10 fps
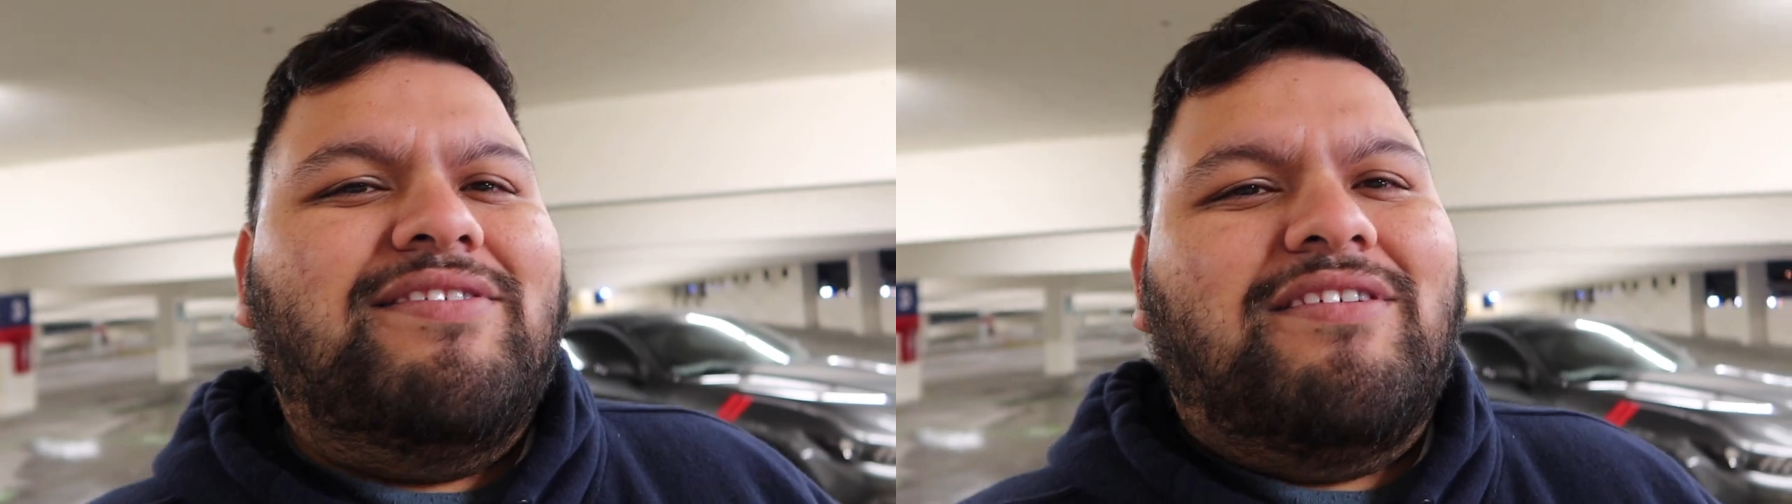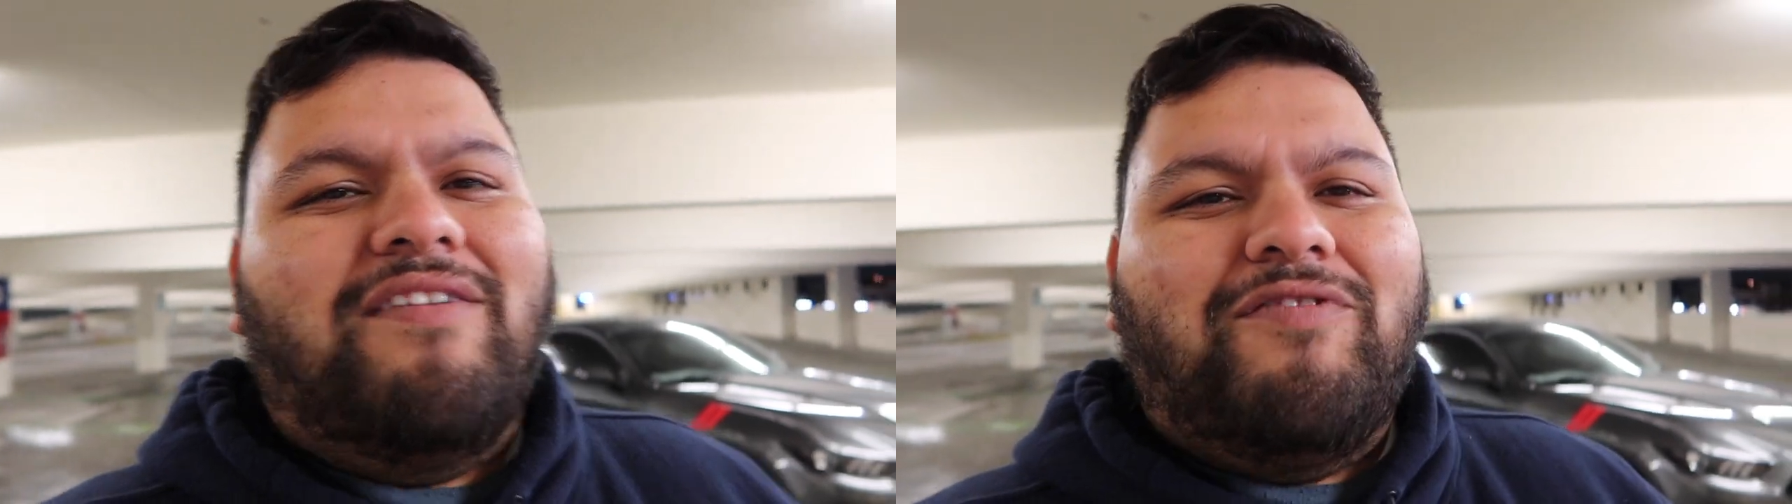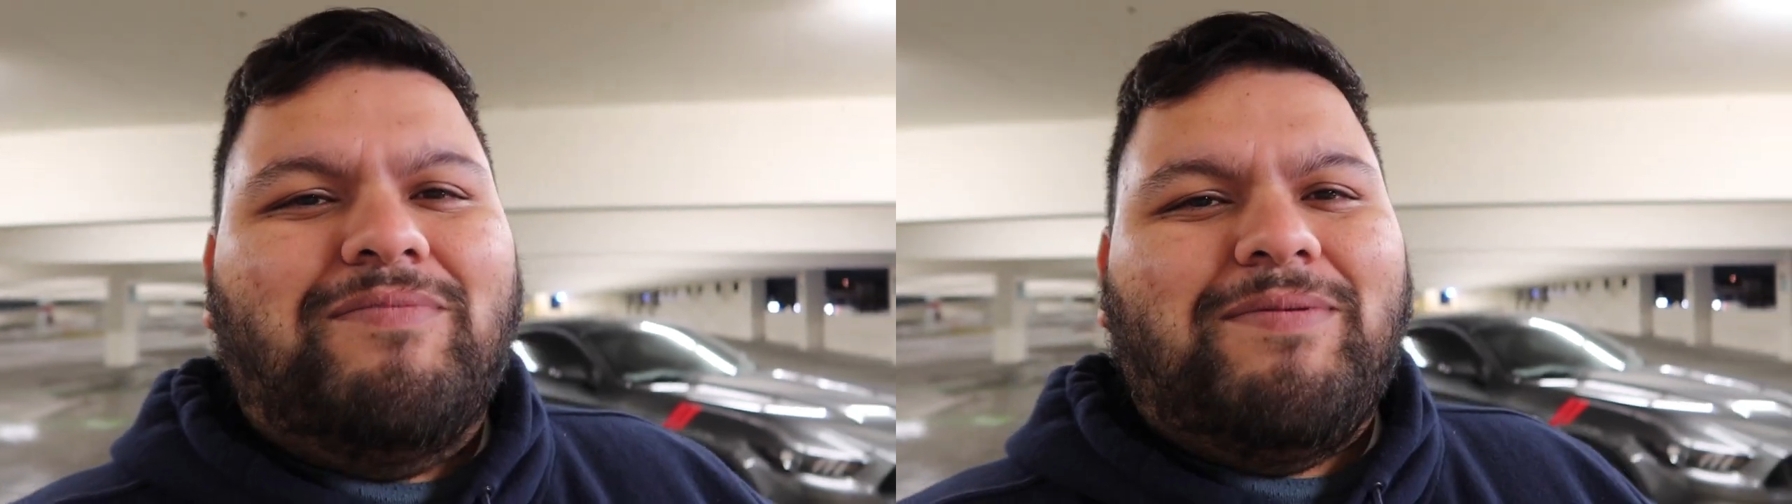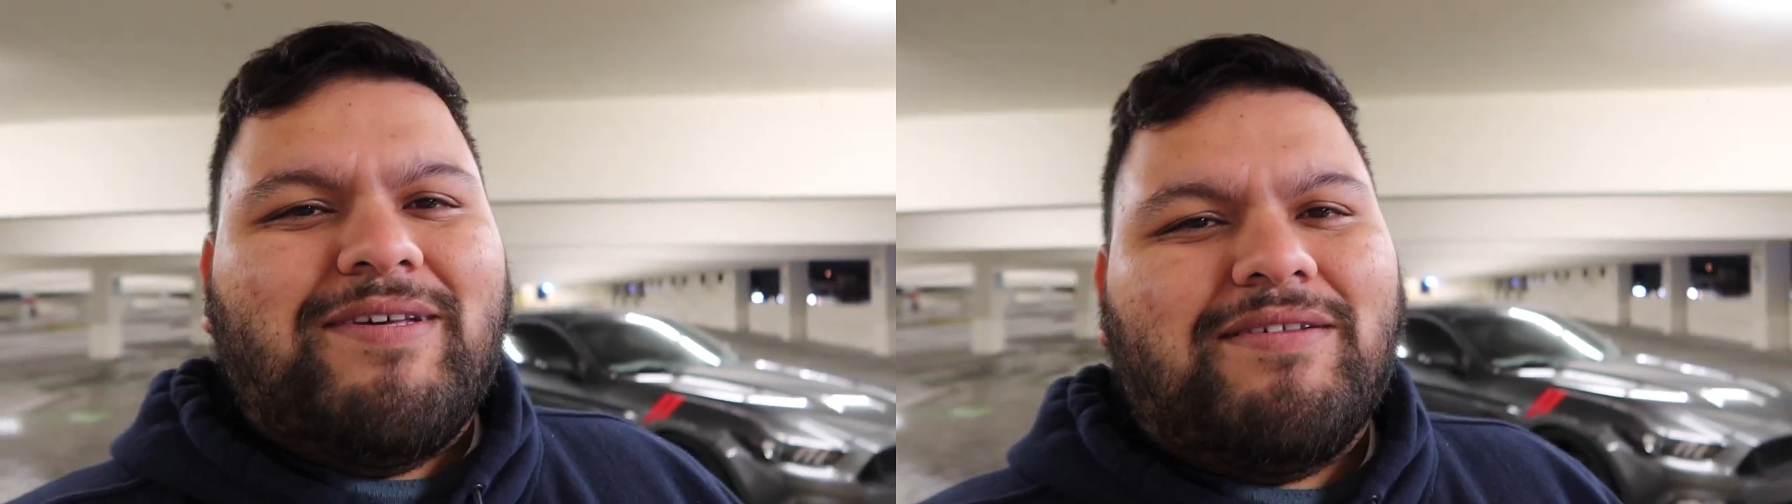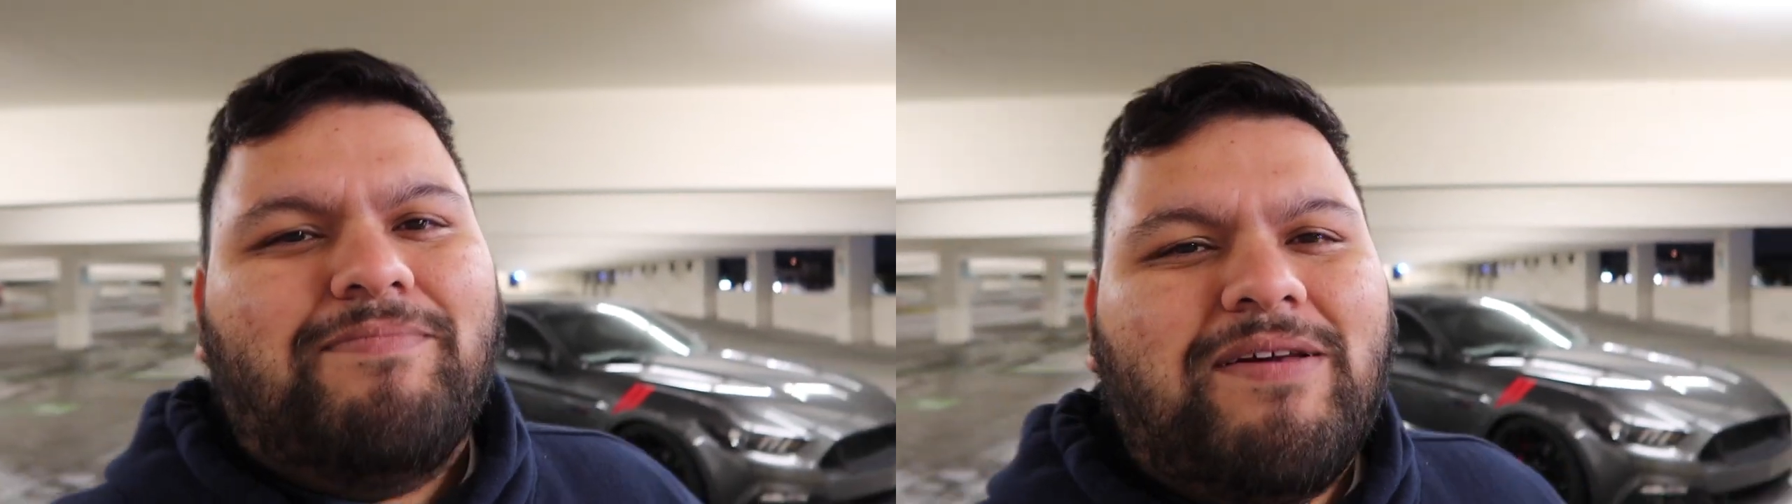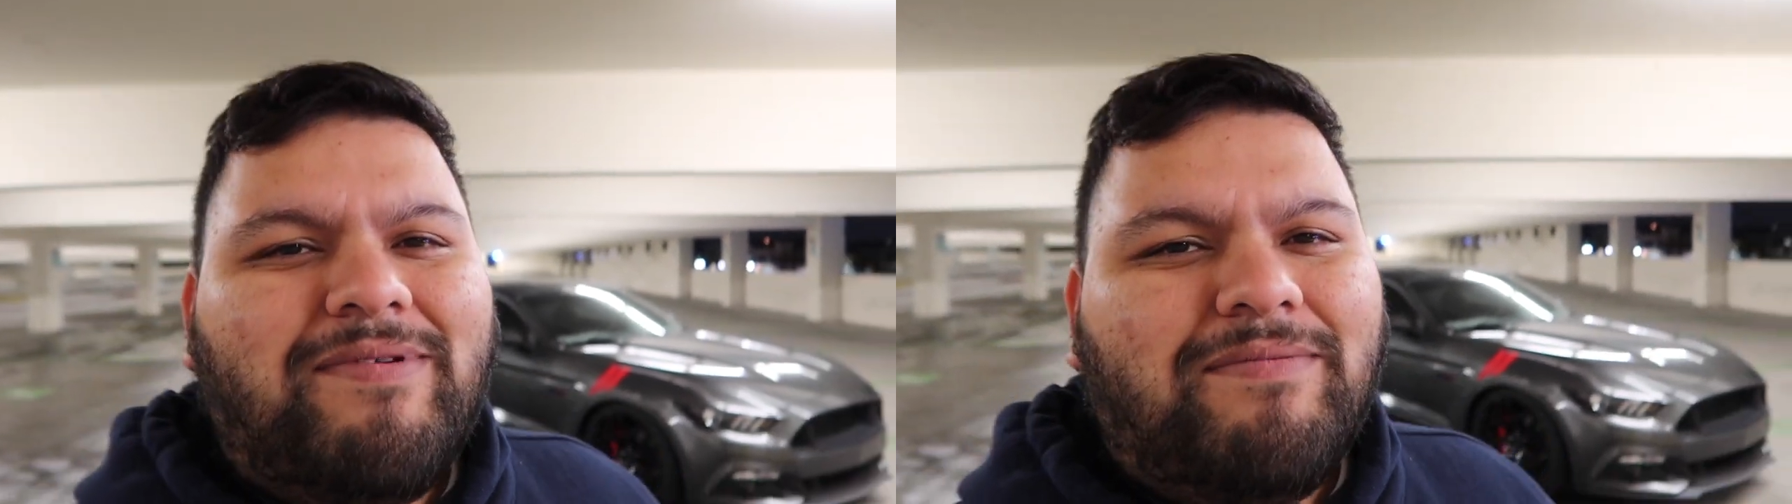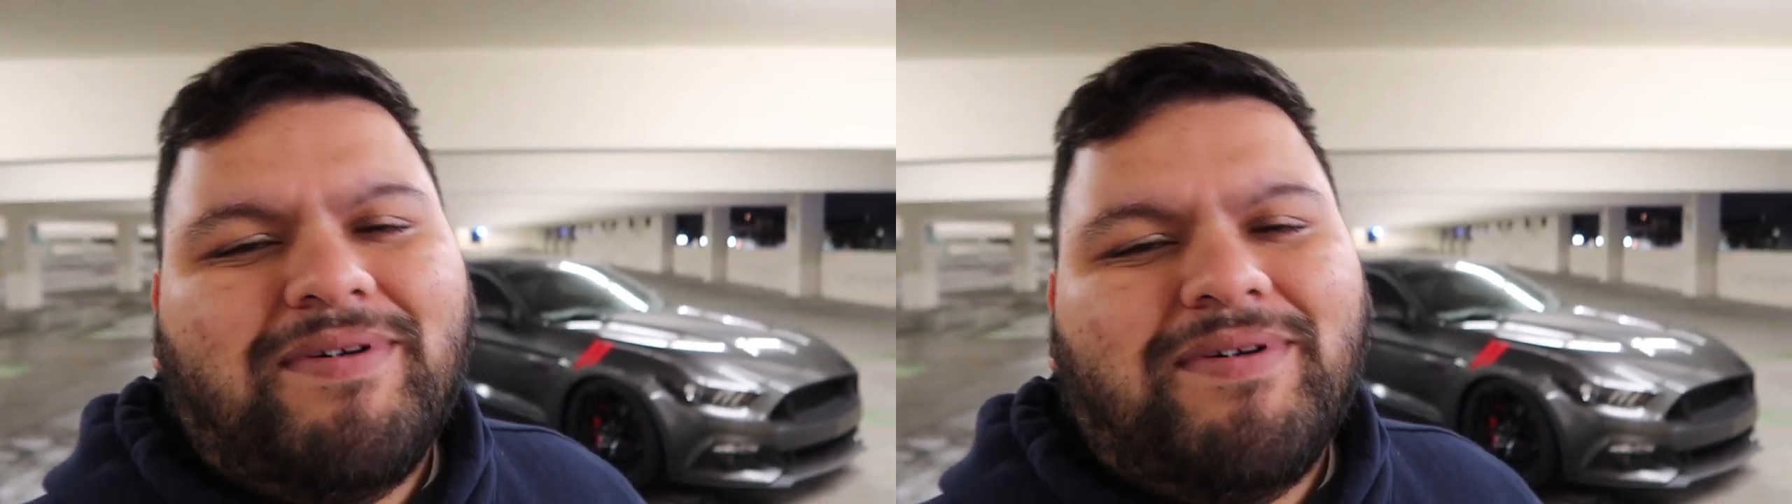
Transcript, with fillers: took out from my monthly payment,